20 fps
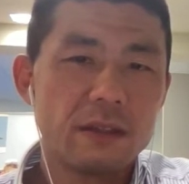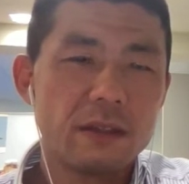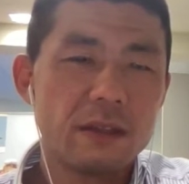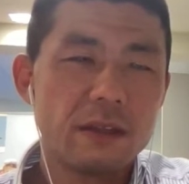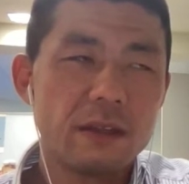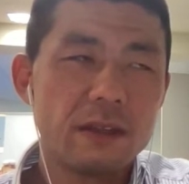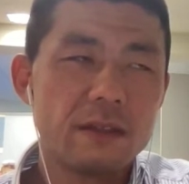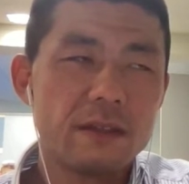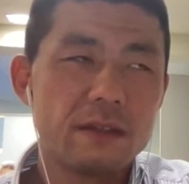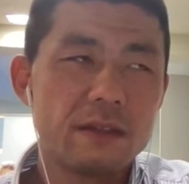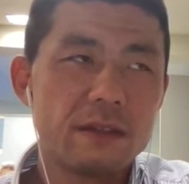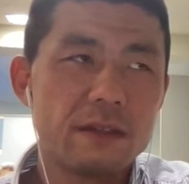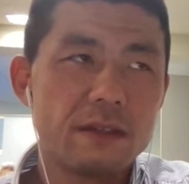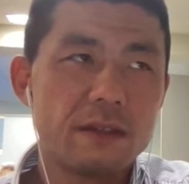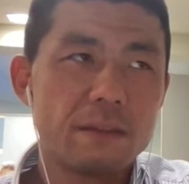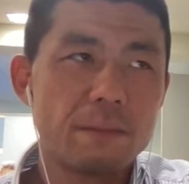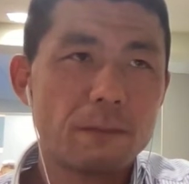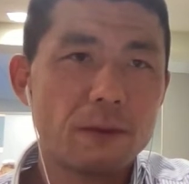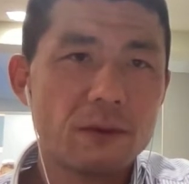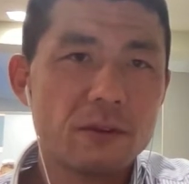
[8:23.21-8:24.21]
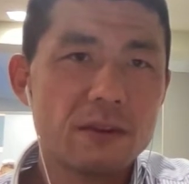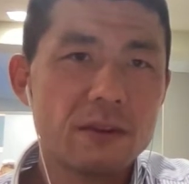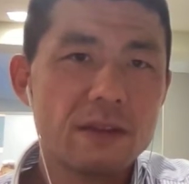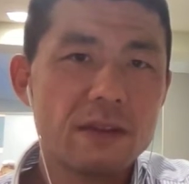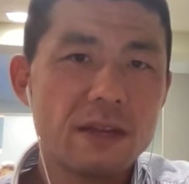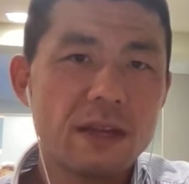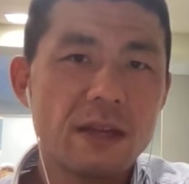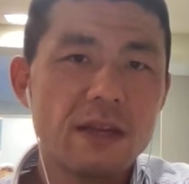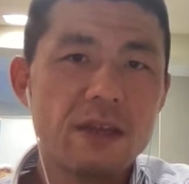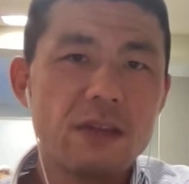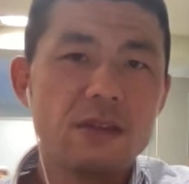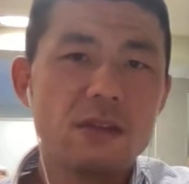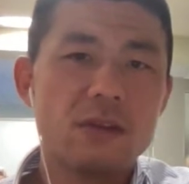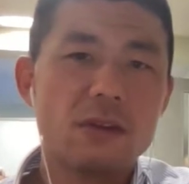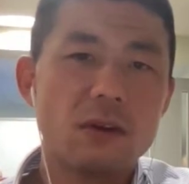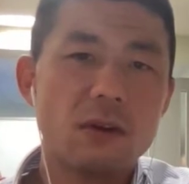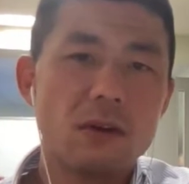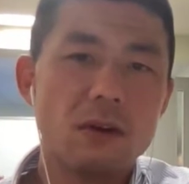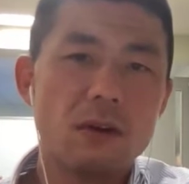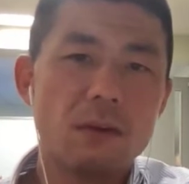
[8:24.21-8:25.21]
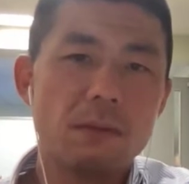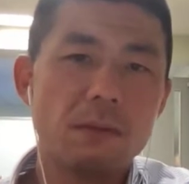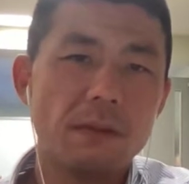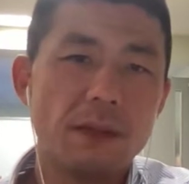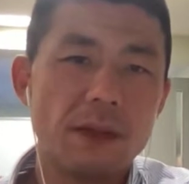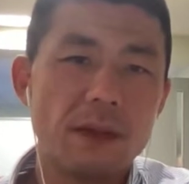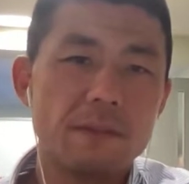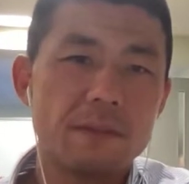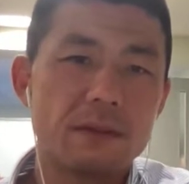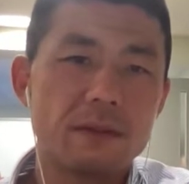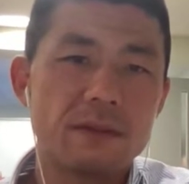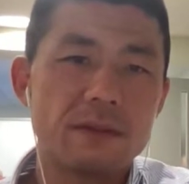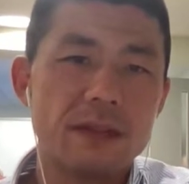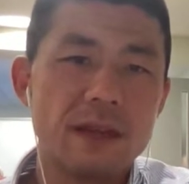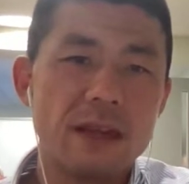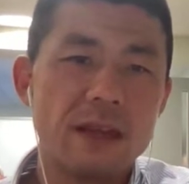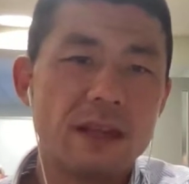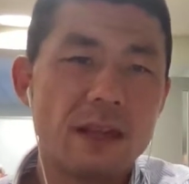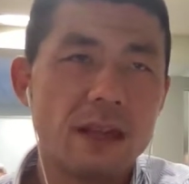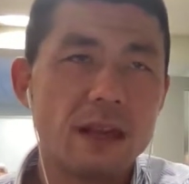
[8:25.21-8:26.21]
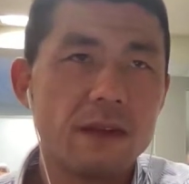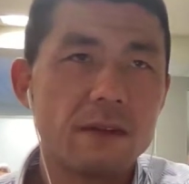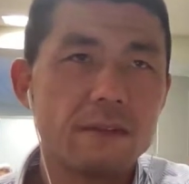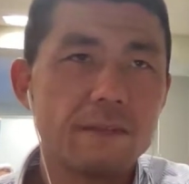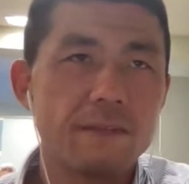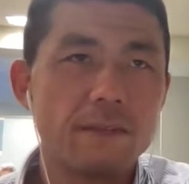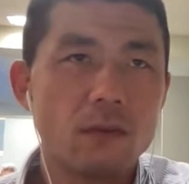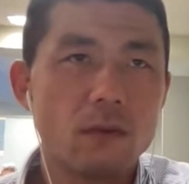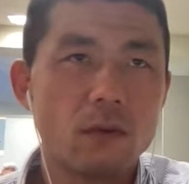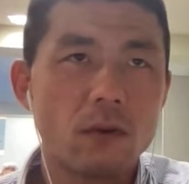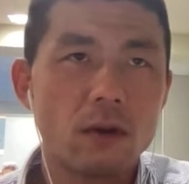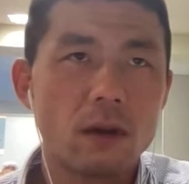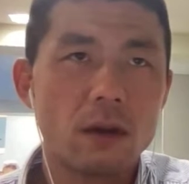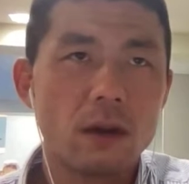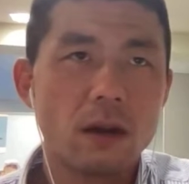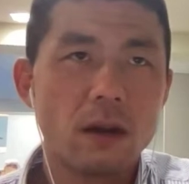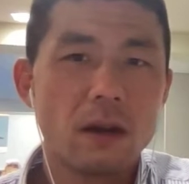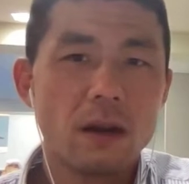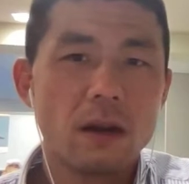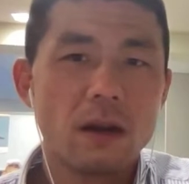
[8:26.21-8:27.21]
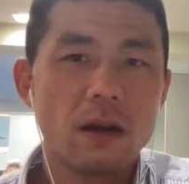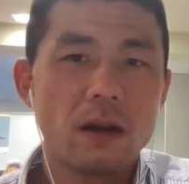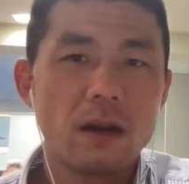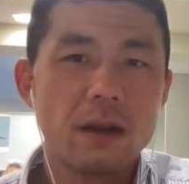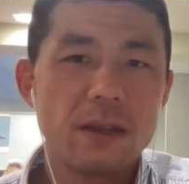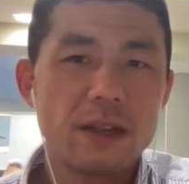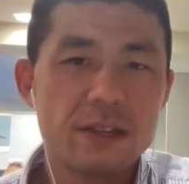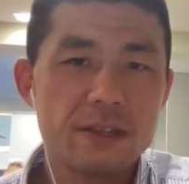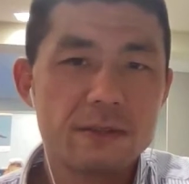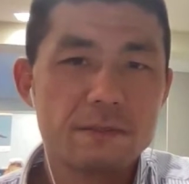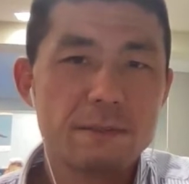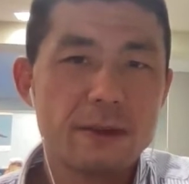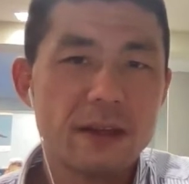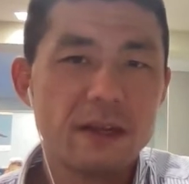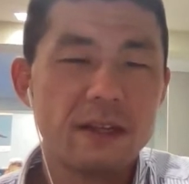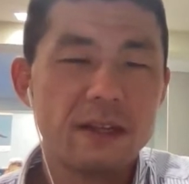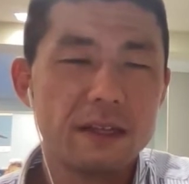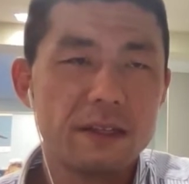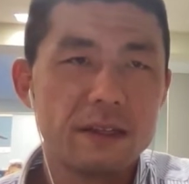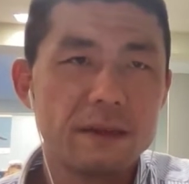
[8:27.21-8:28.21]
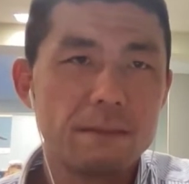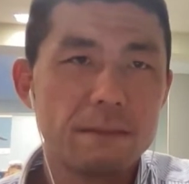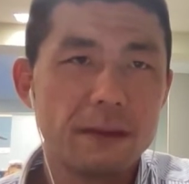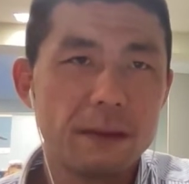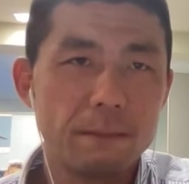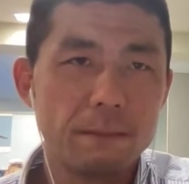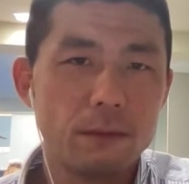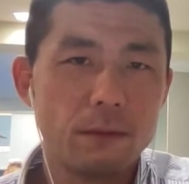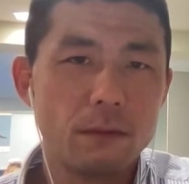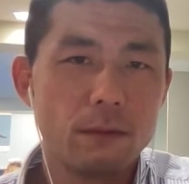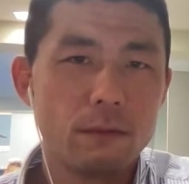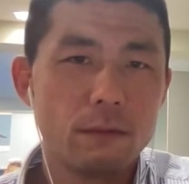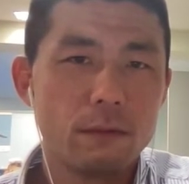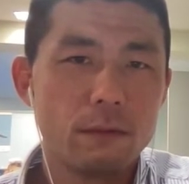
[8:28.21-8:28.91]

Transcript: and the percentage of labor that account for uh, Hispanic people